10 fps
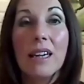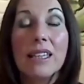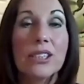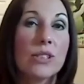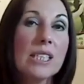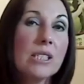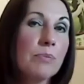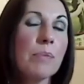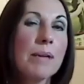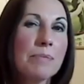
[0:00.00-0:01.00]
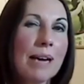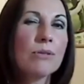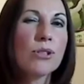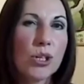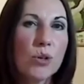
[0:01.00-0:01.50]
you need probably
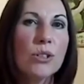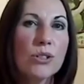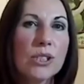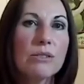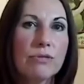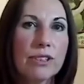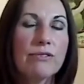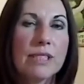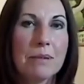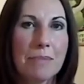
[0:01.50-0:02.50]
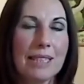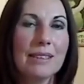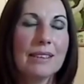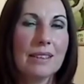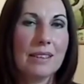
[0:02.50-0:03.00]
about 250
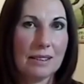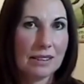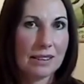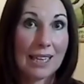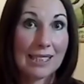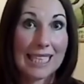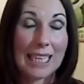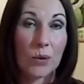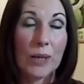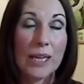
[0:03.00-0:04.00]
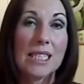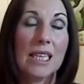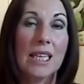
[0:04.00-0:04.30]
ml size liquid,